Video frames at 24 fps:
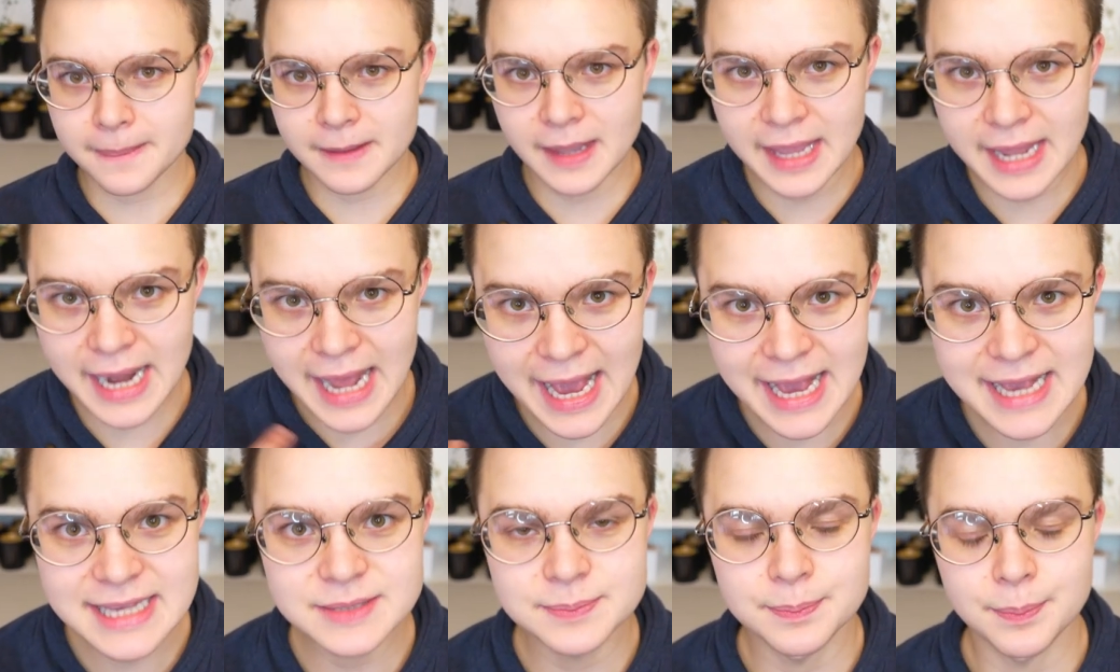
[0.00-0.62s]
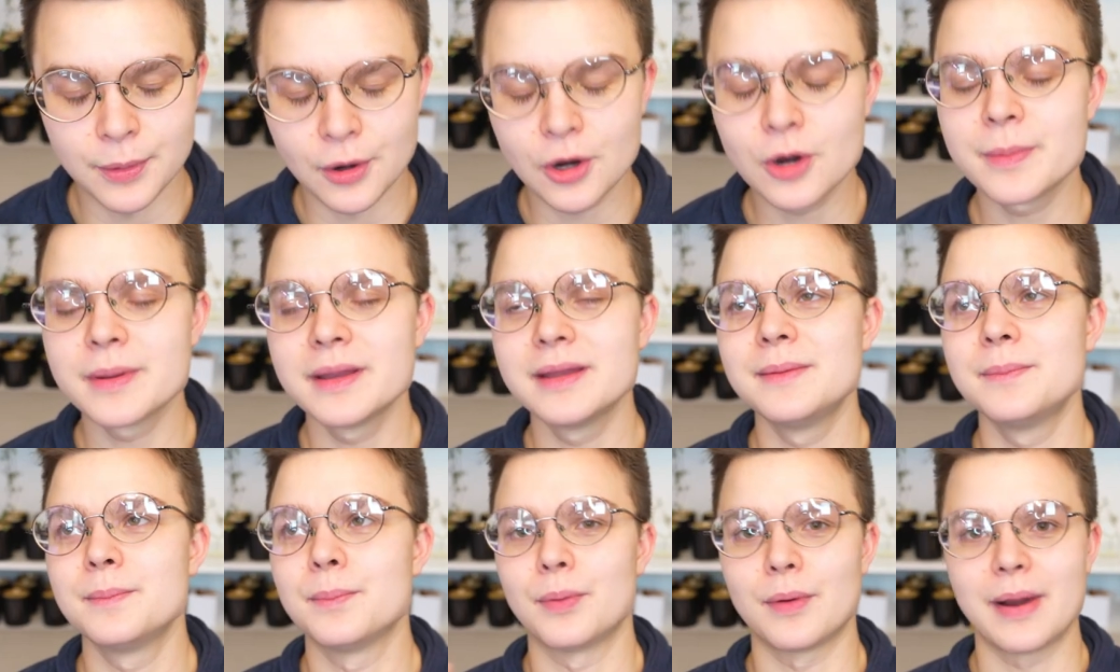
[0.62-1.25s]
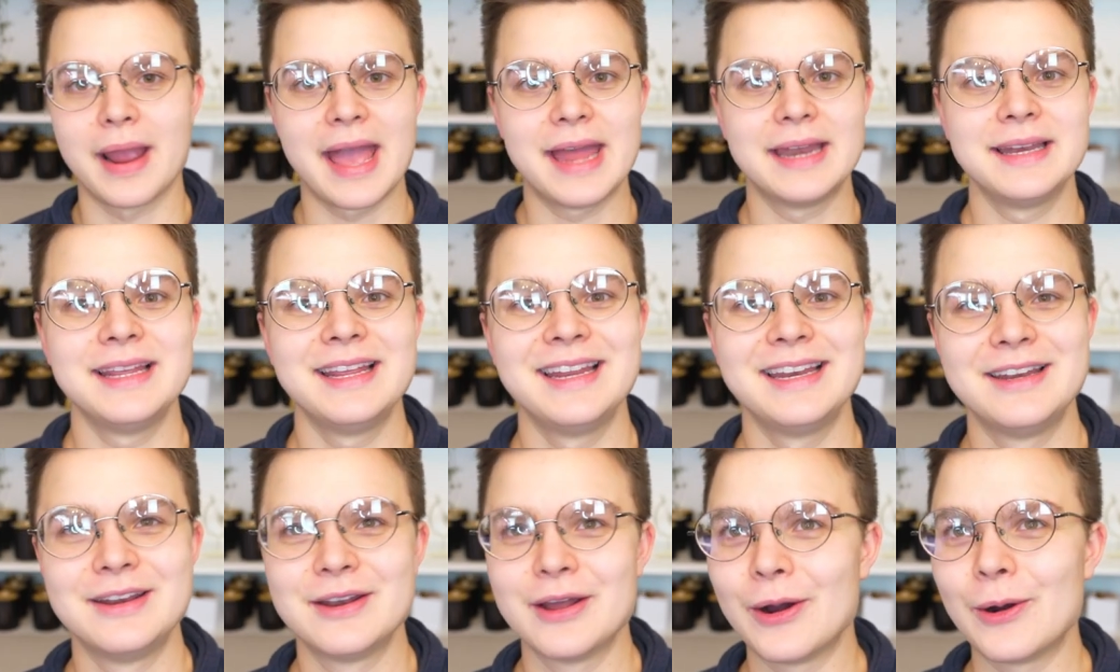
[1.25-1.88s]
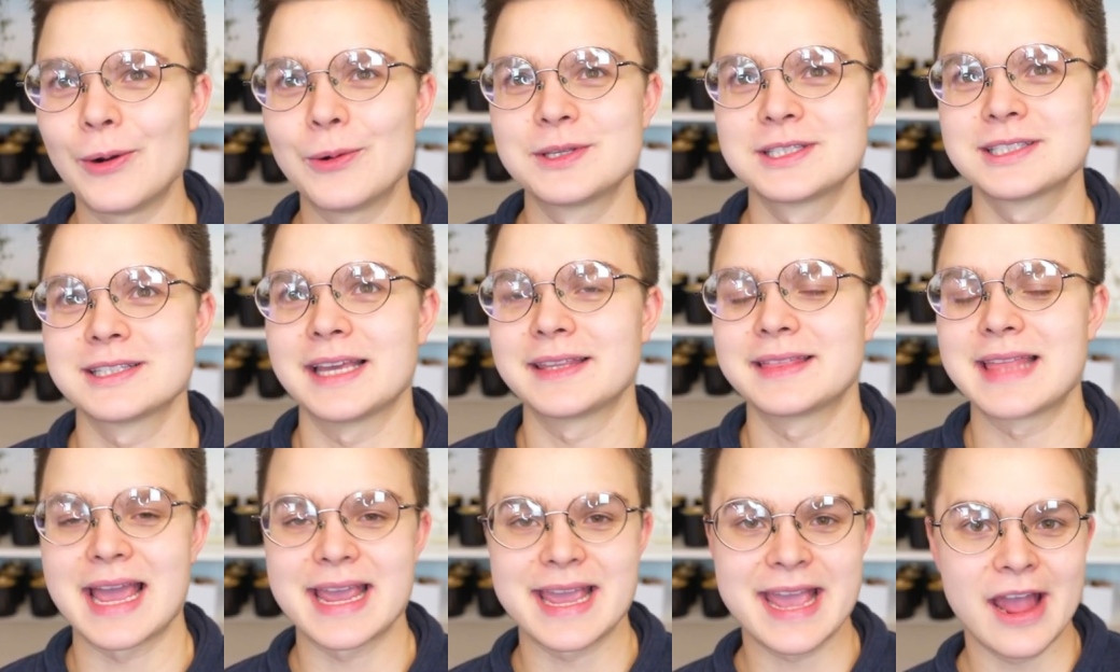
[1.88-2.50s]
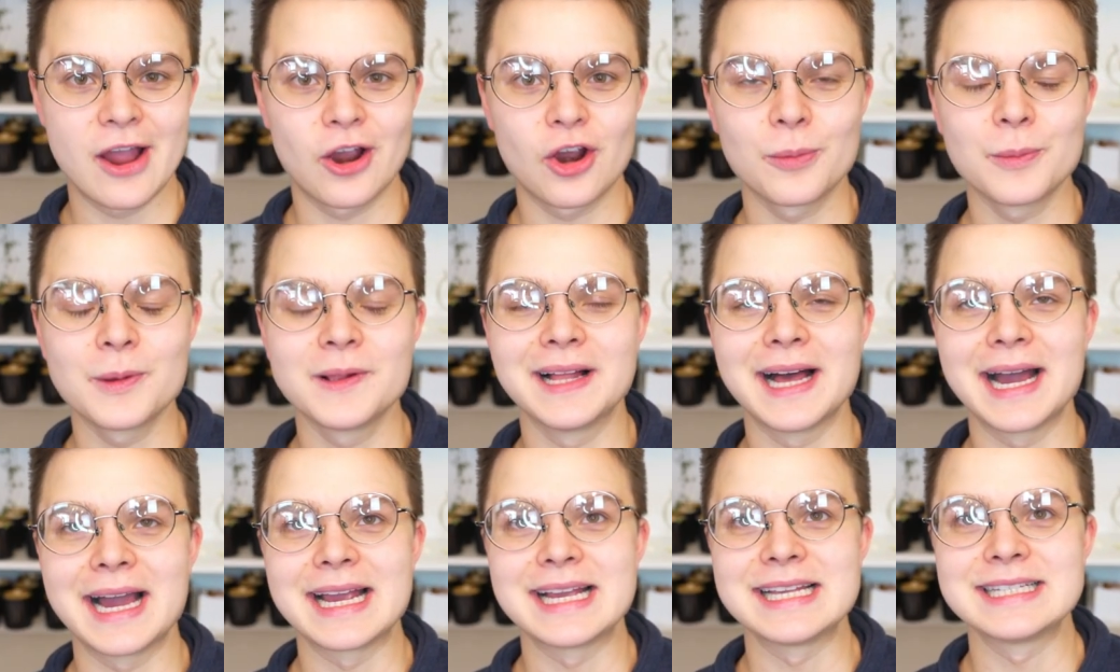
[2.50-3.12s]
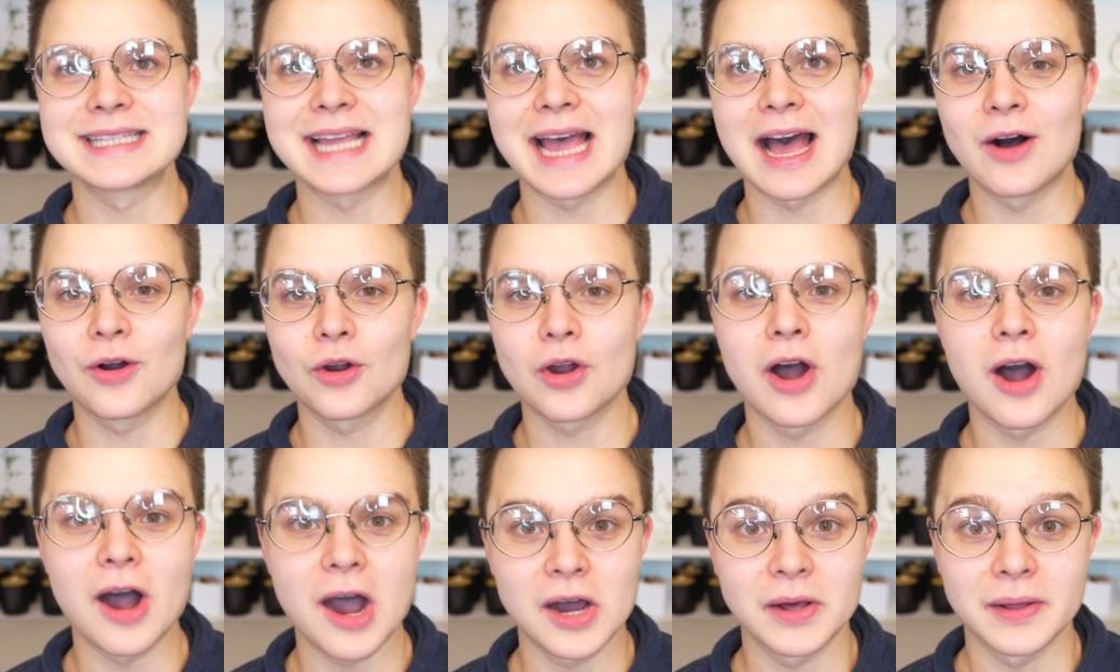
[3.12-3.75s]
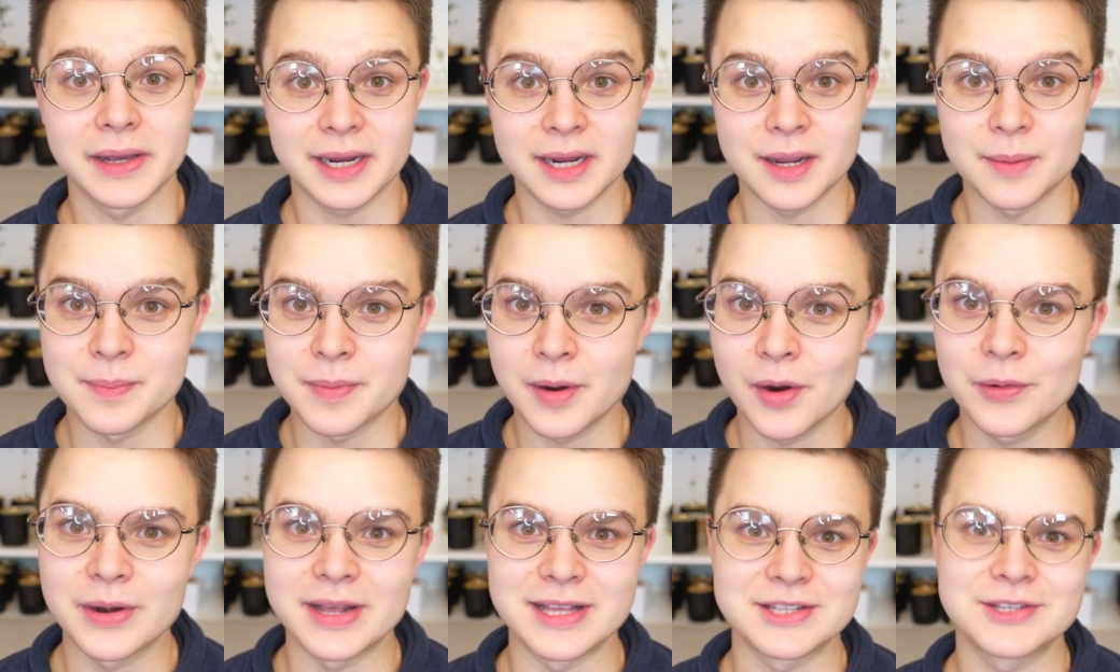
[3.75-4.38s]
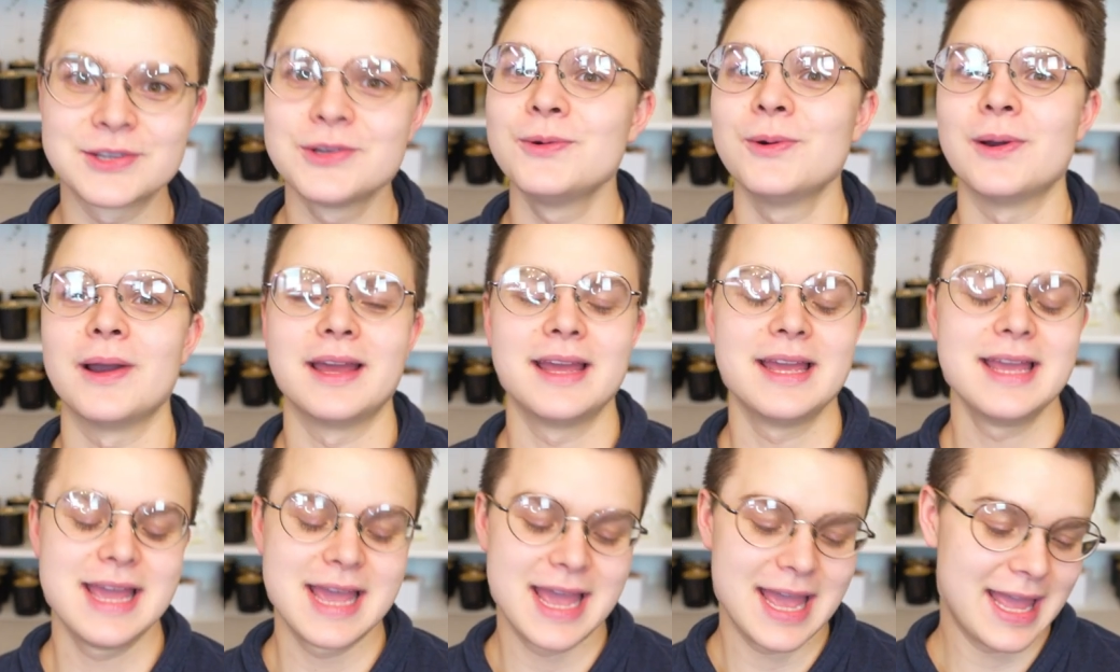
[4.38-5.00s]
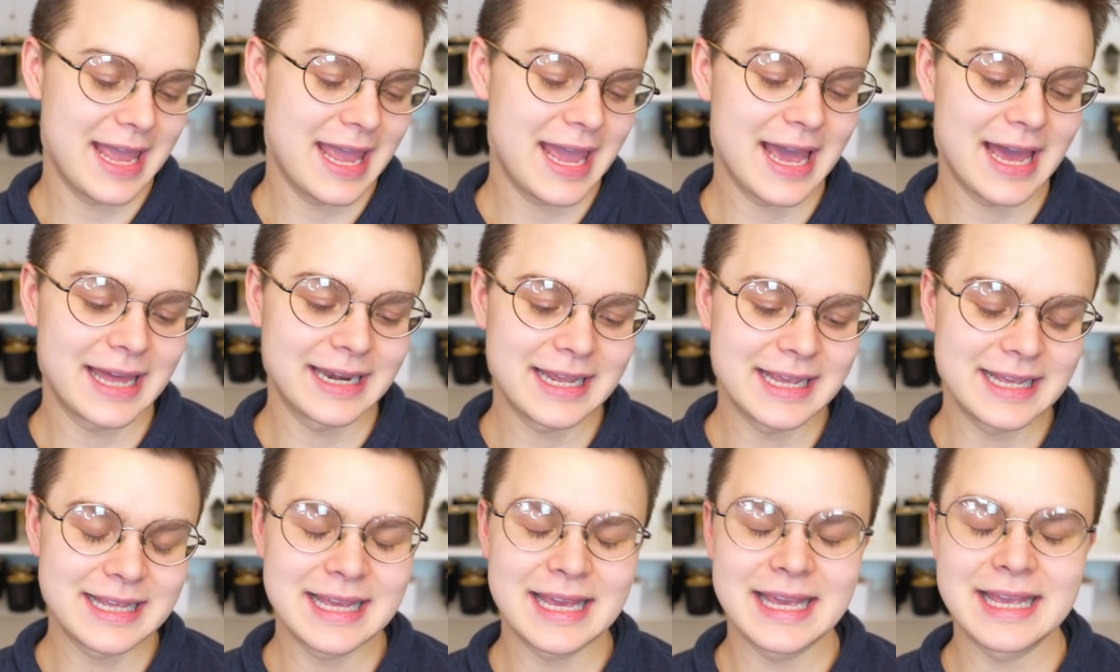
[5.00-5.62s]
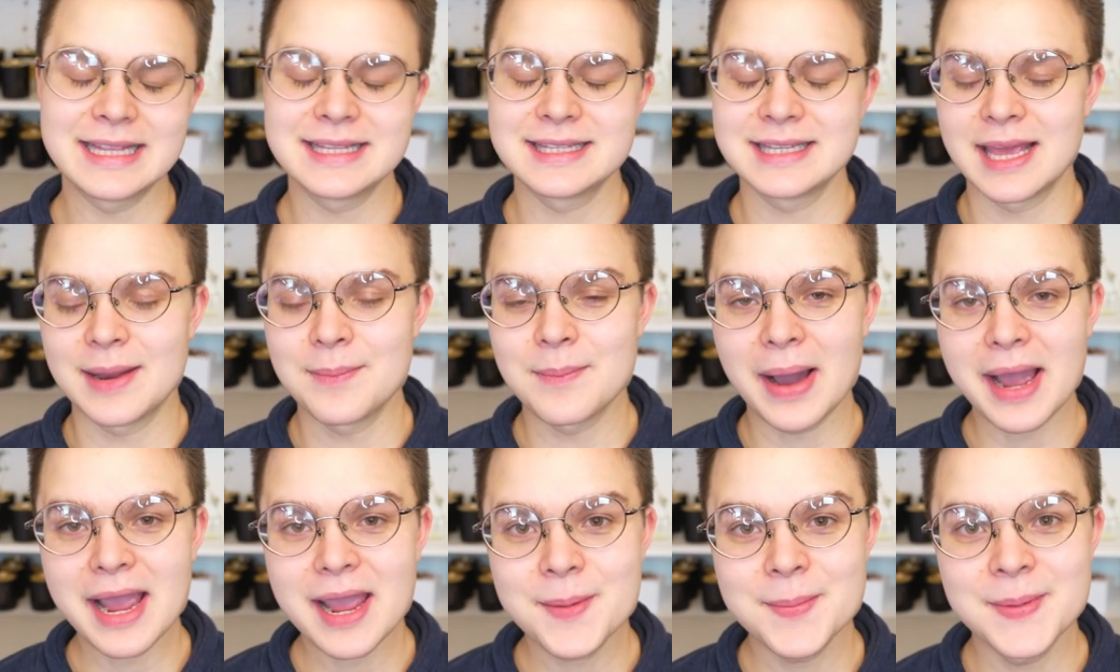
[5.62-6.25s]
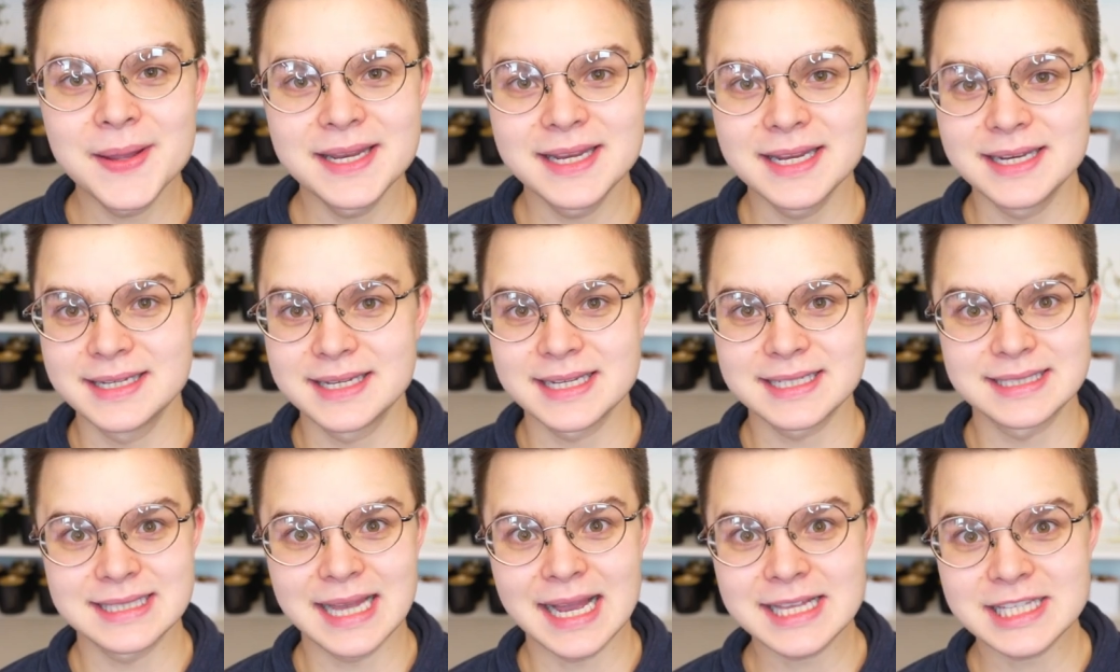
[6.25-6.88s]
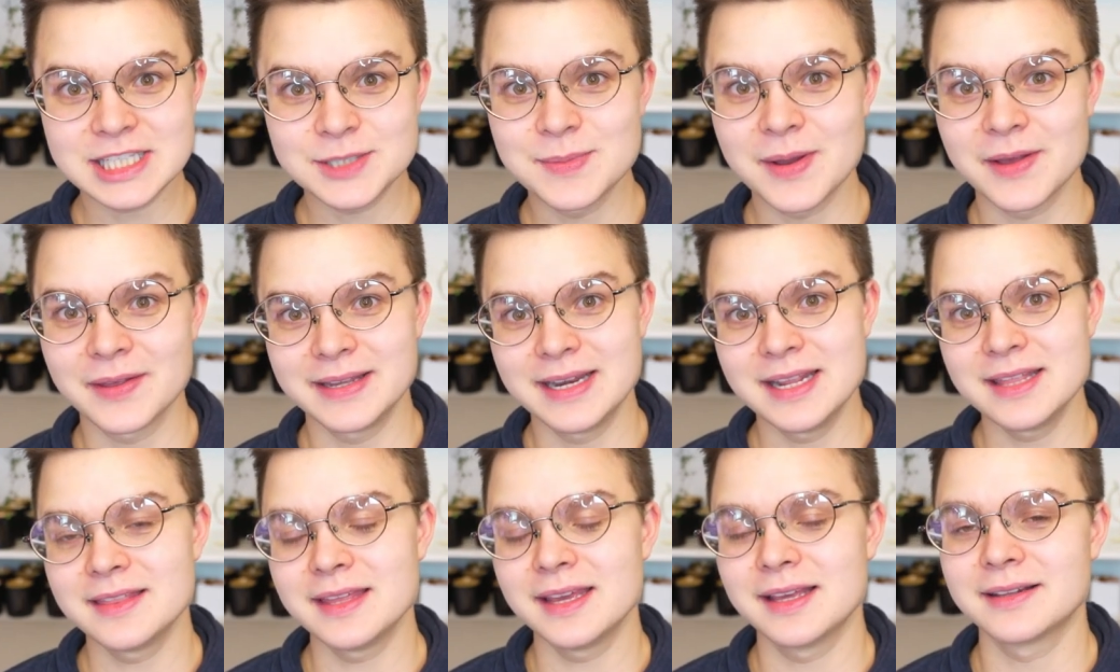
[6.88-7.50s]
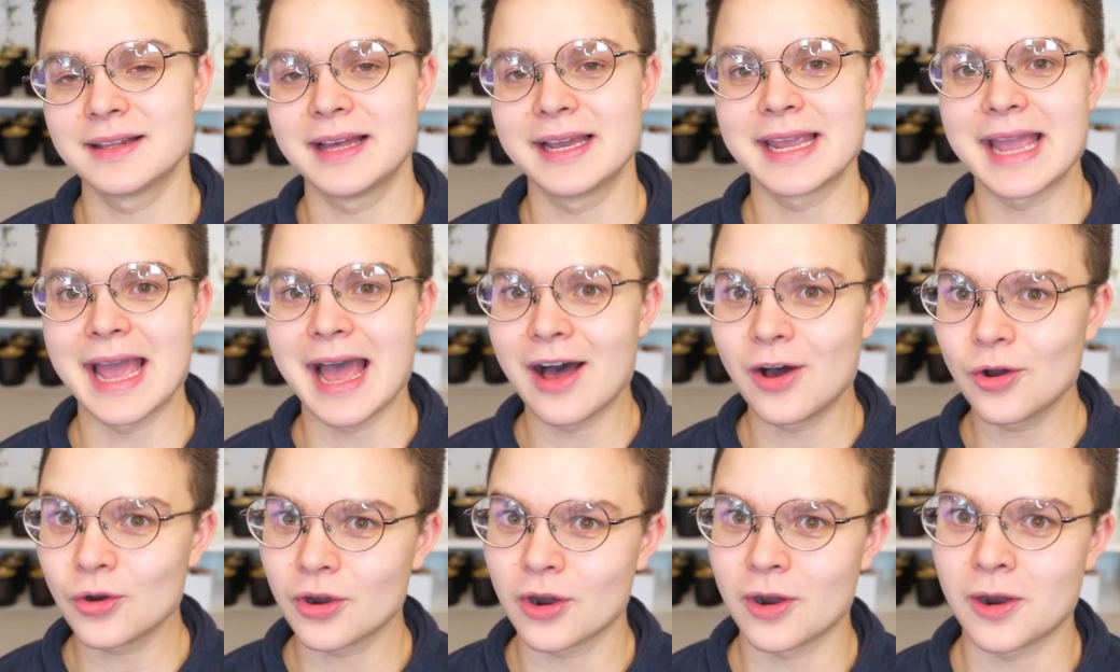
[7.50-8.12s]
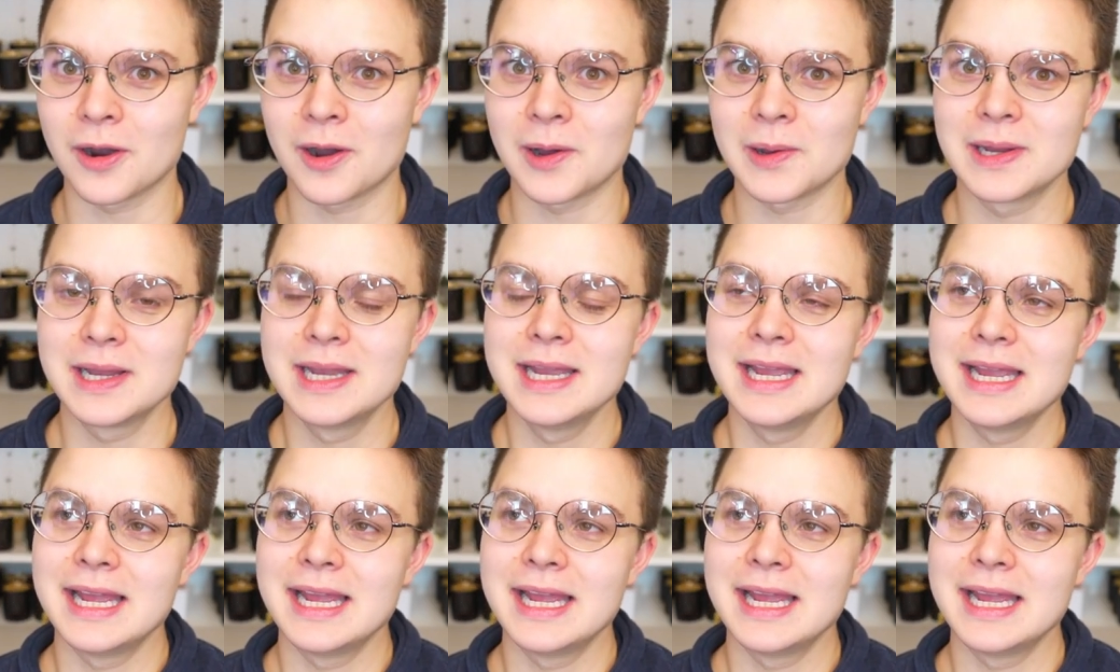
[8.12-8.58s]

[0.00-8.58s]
it has bourbon brandied notes like that caramelized alcoholic component to it and it, it, in my opinion, does not smell anything like alcohol.